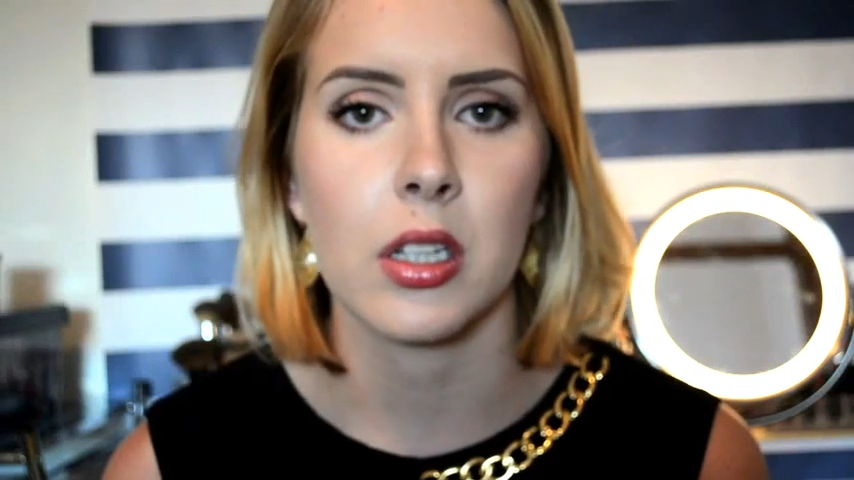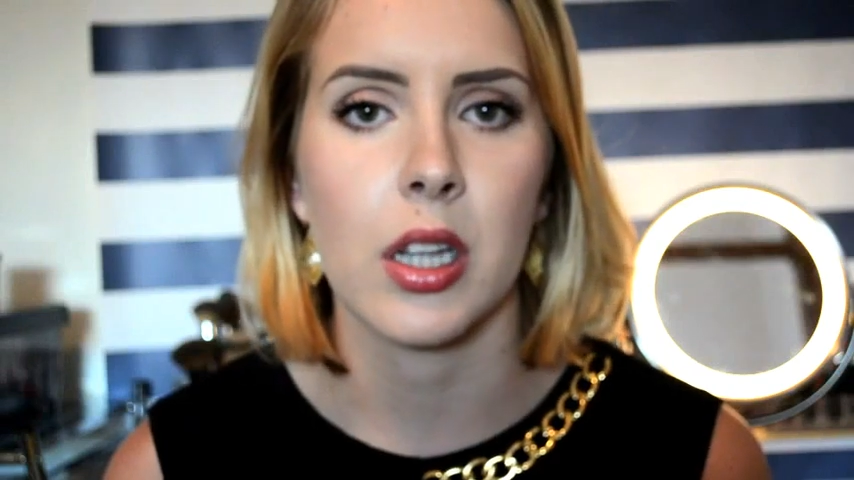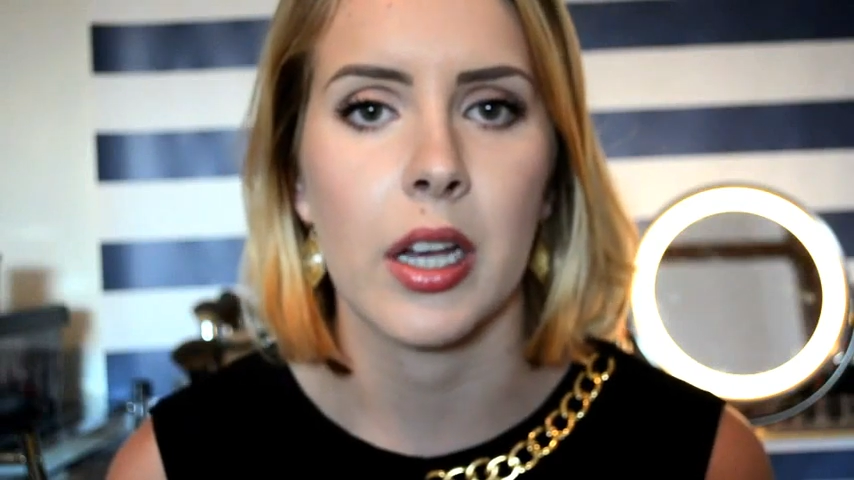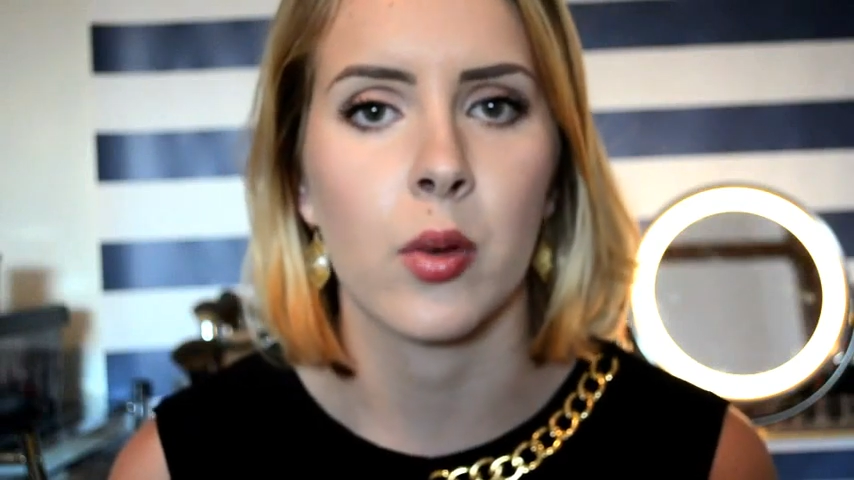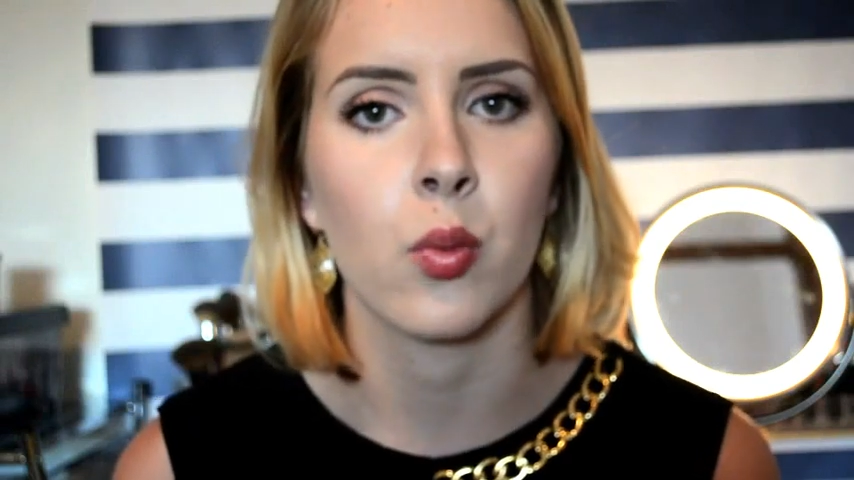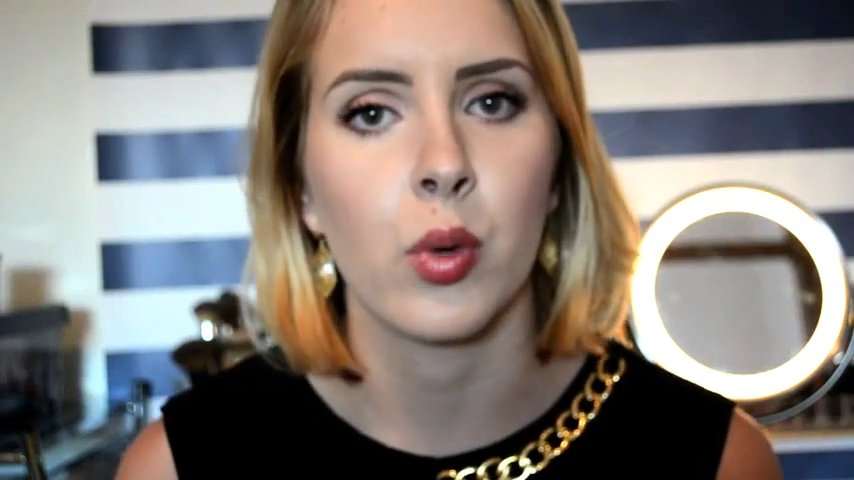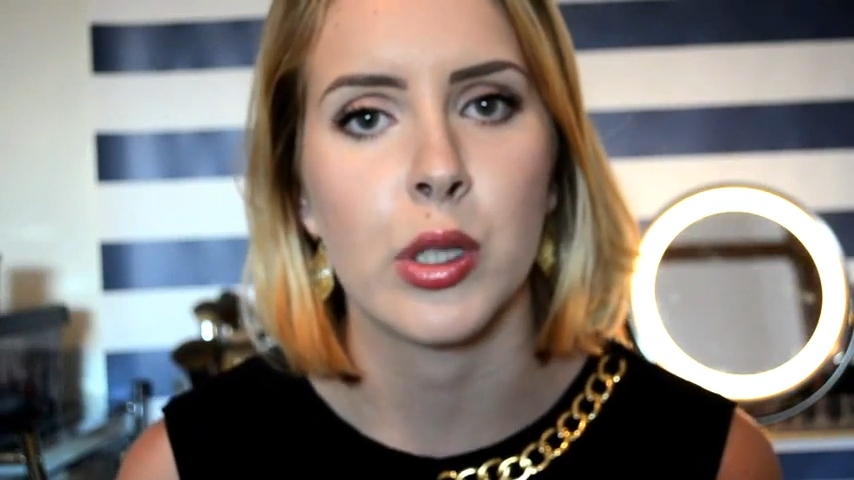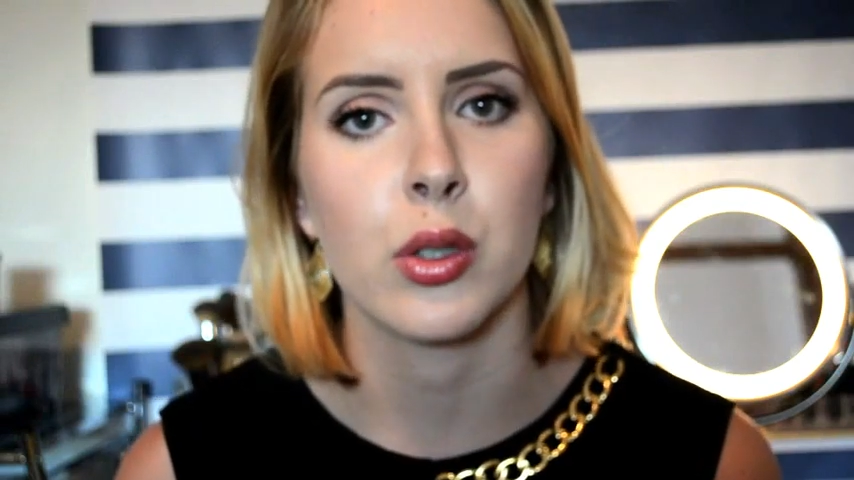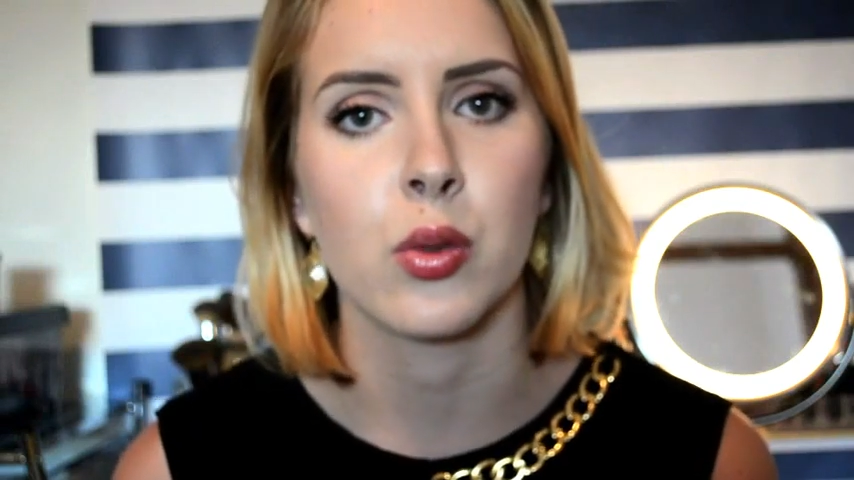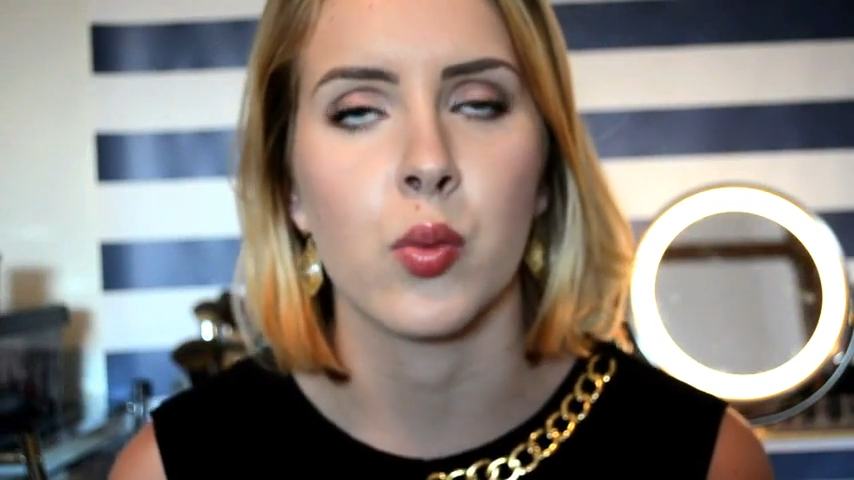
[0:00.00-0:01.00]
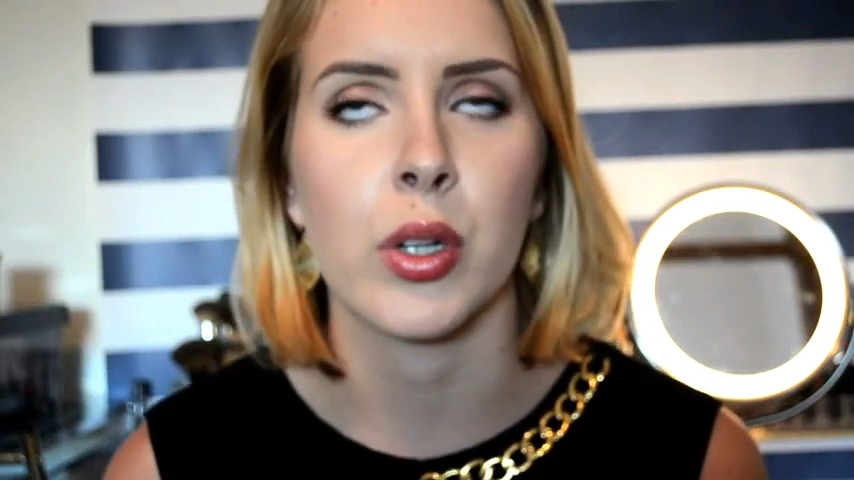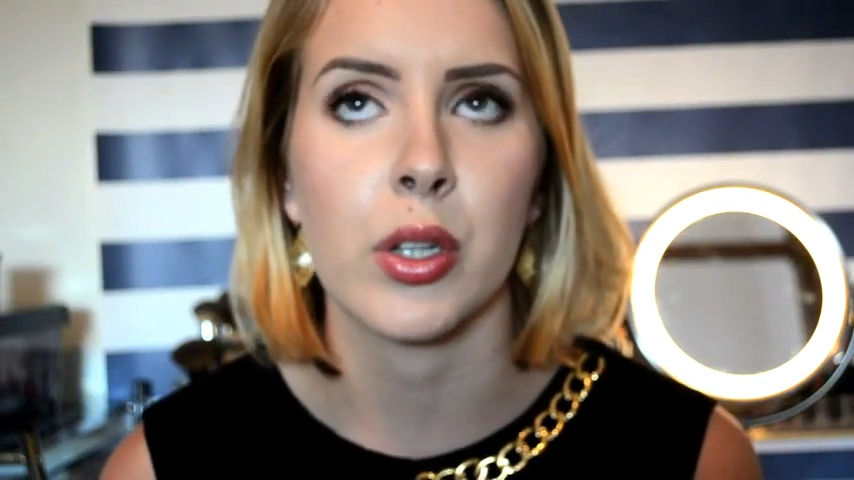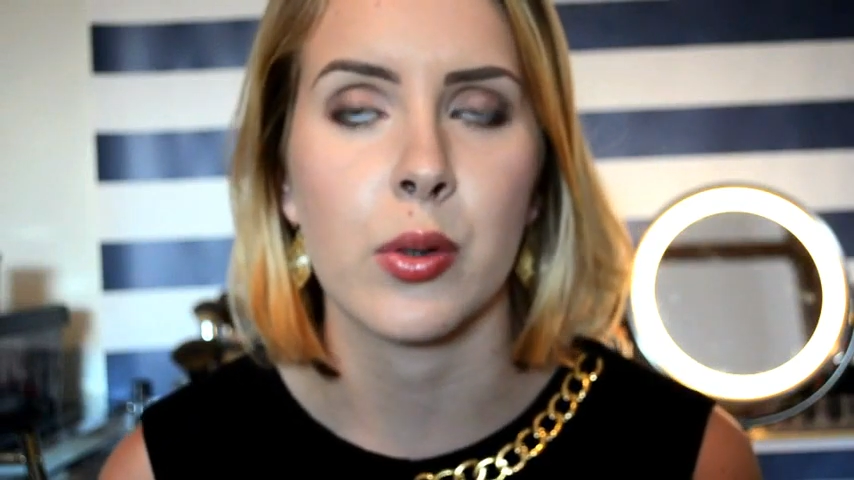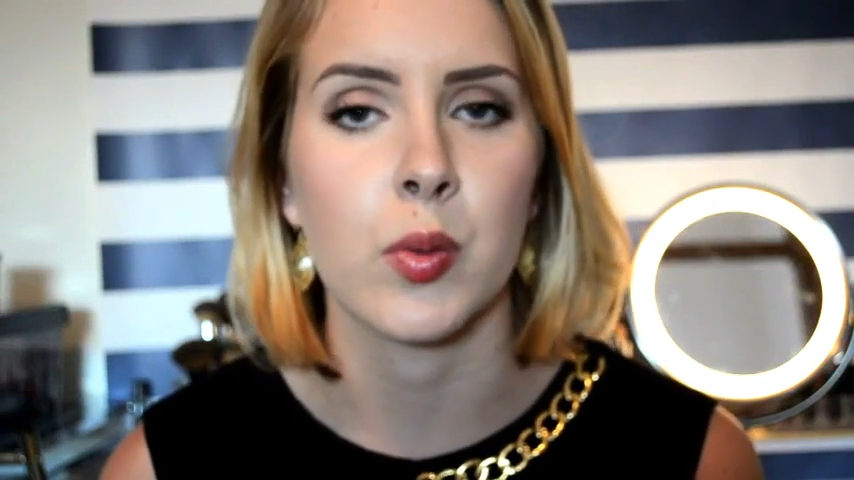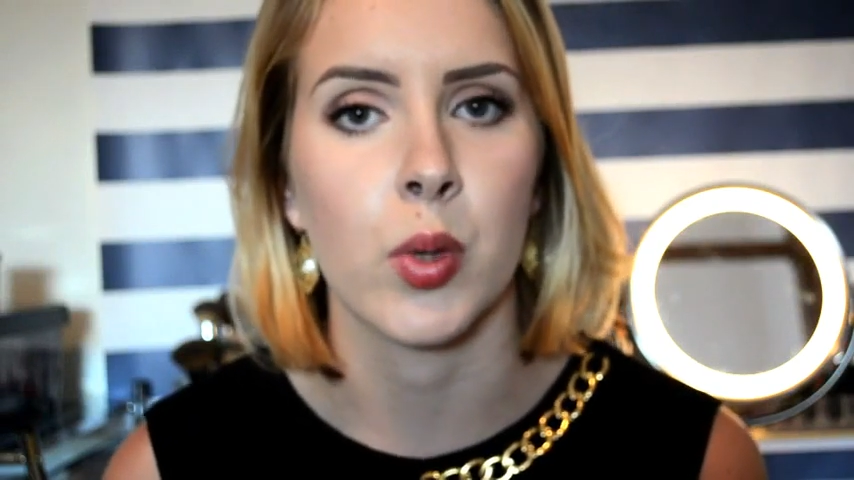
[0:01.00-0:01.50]
like when to
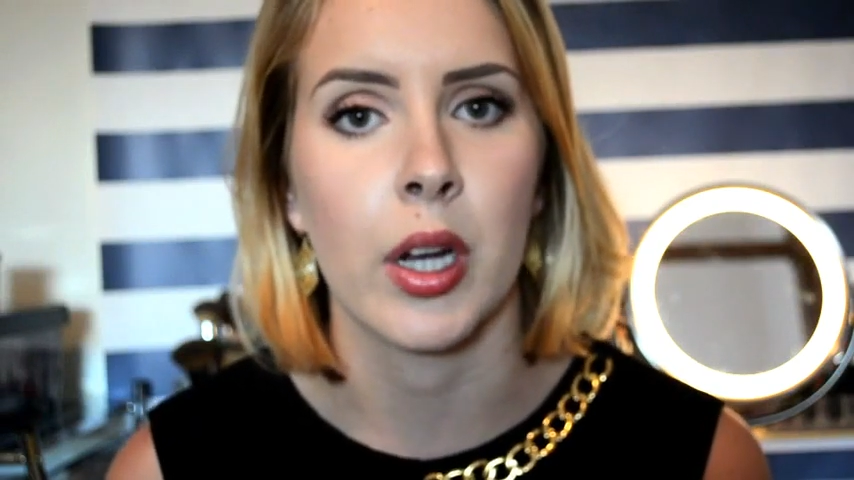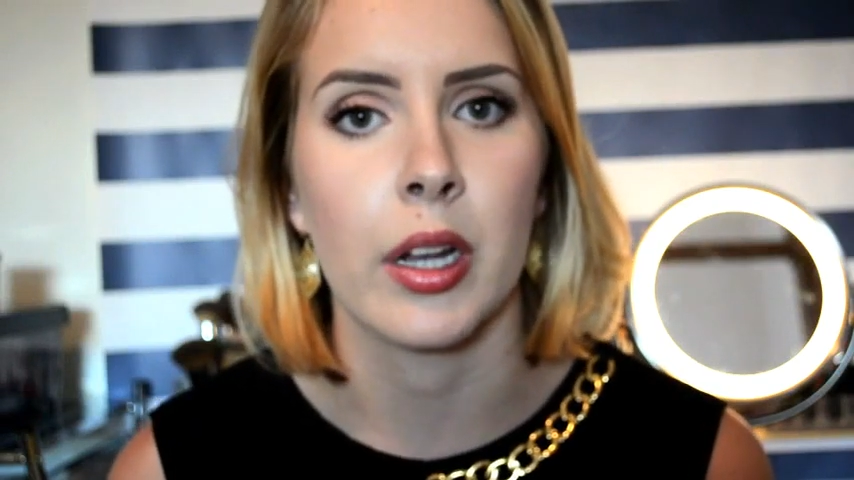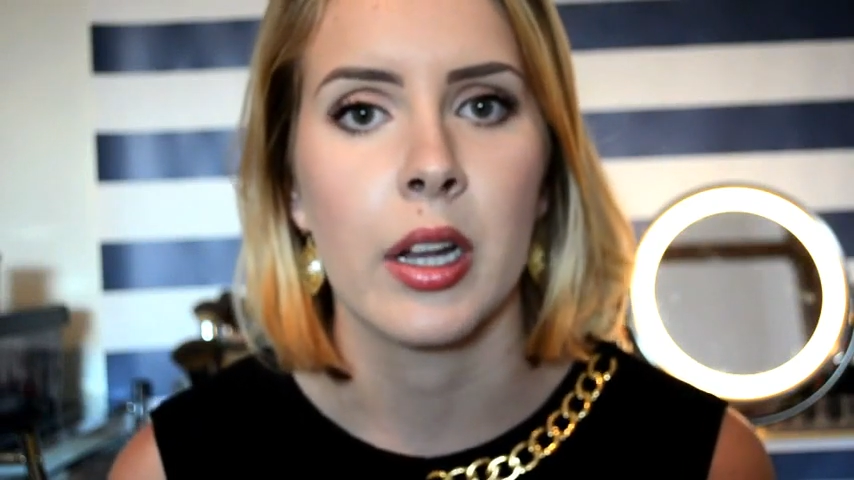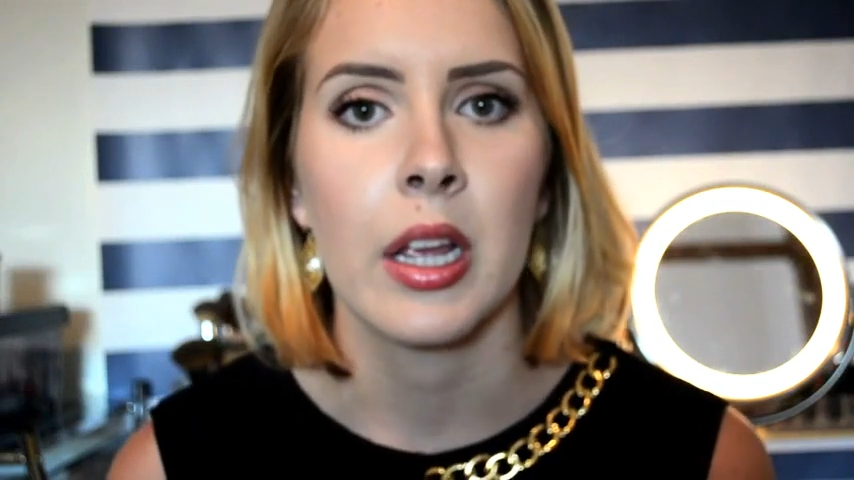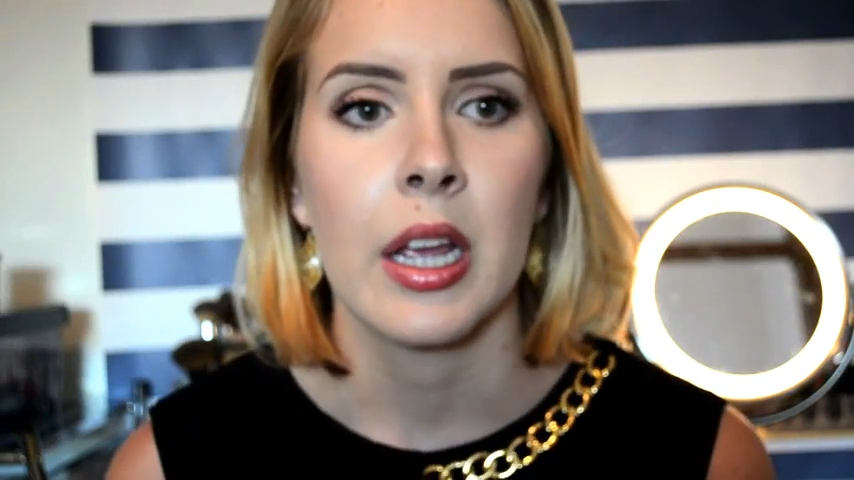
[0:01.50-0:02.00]
use what